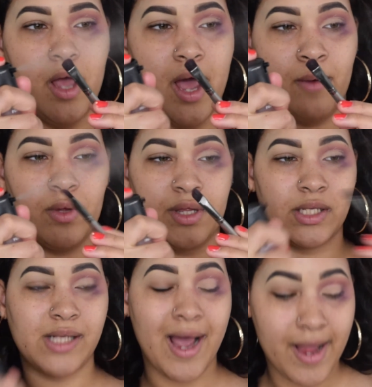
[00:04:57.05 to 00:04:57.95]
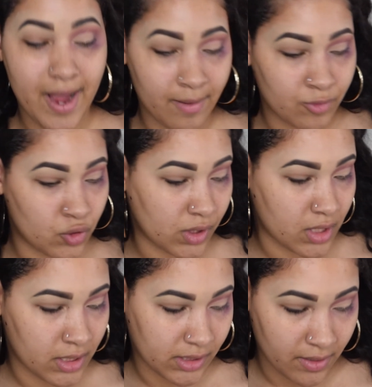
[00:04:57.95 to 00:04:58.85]
And with this, I am using
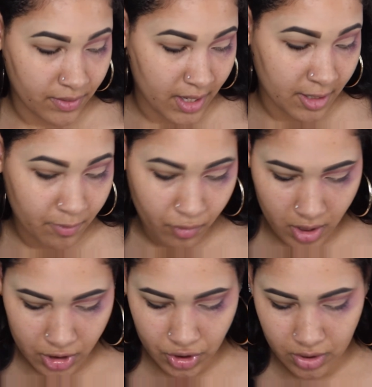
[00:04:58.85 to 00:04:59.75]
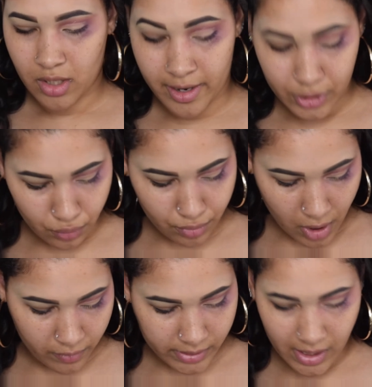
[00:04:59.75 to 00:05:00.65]
a synthetic brush. Now I do
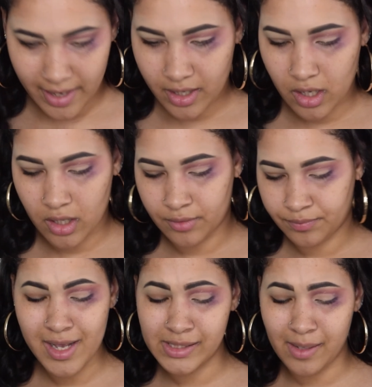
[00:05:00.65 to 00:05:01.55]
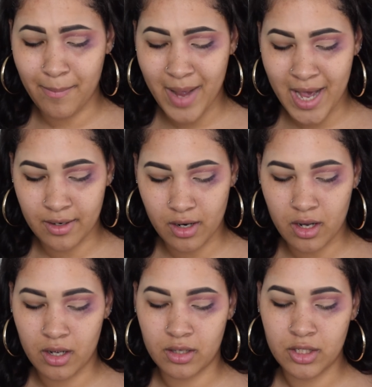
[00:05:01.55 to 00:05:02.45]
know it's like it's a
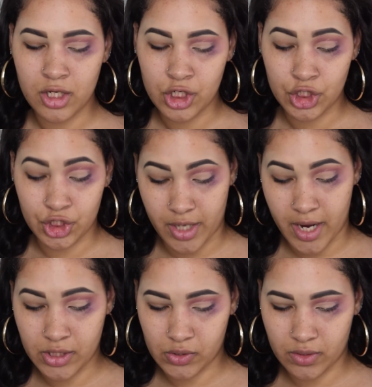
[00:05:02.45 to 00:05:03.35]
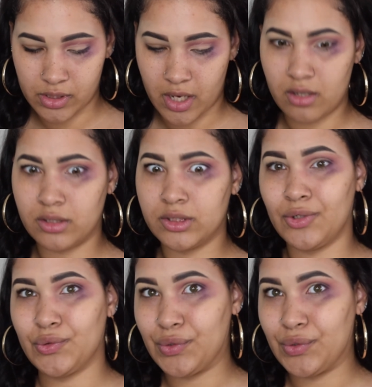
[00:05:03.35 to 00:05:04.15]
matte shade, so it's like, oh, don't